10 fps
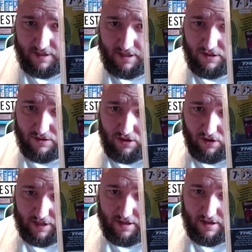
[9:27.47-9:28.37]
looks
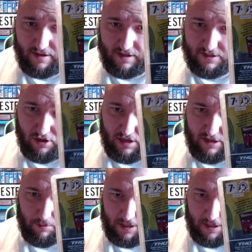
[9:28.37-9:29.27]
like it's got a
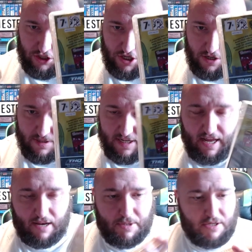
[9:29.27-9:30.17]
little bit of shooting
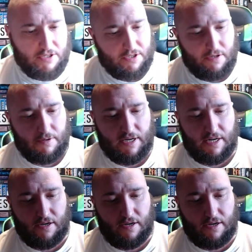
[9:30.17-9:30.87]
elements to it.